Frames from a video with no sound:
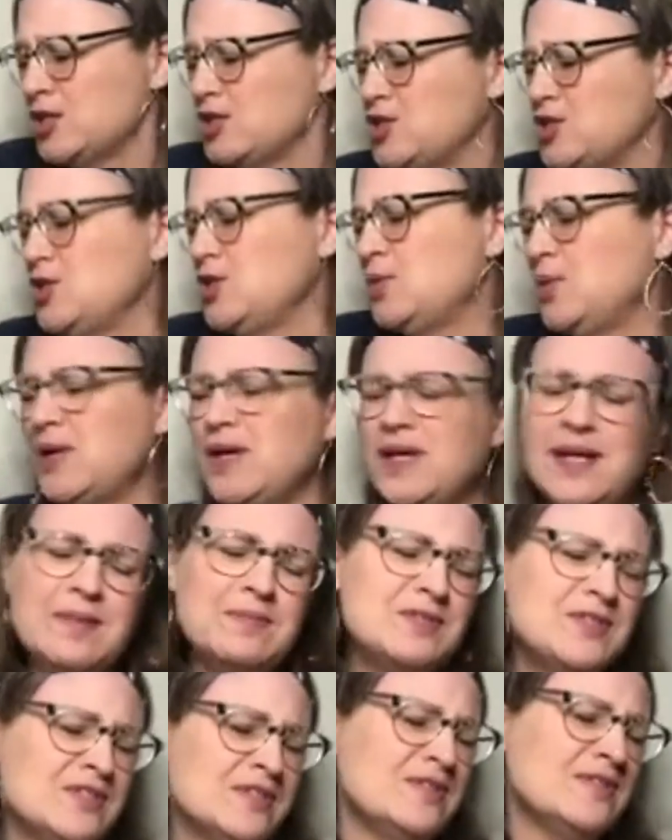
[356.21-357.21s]
Do what
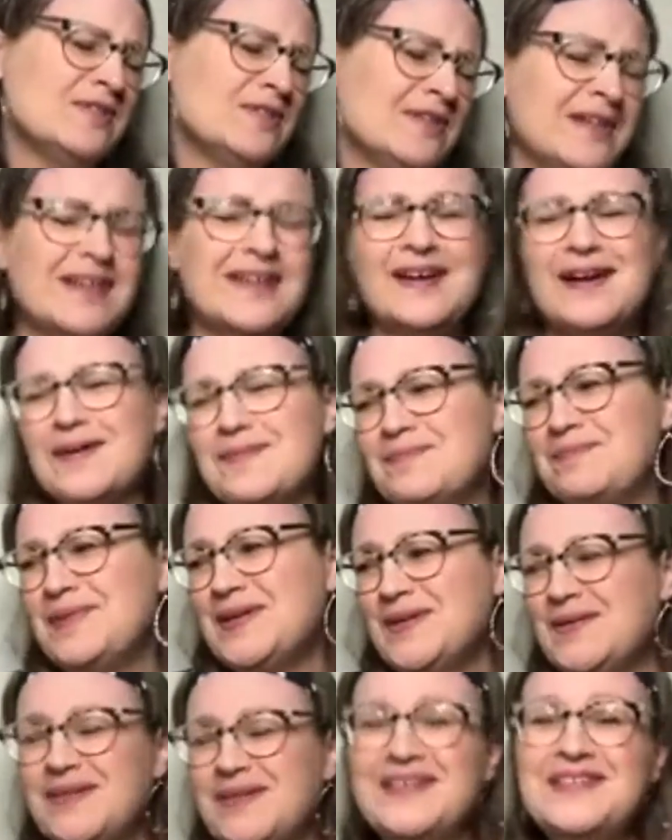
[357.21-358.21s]
I'm doing,
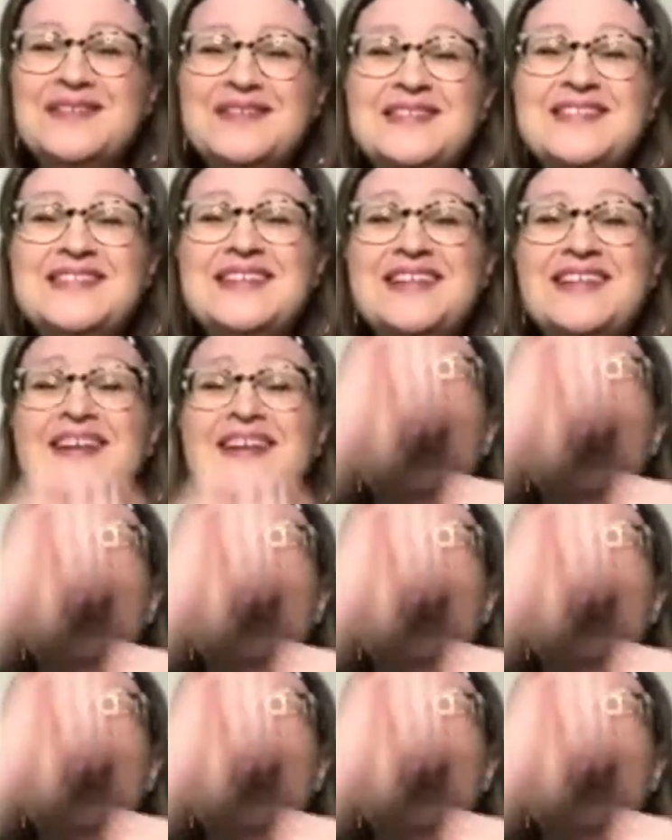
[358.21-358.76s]
copy what you see.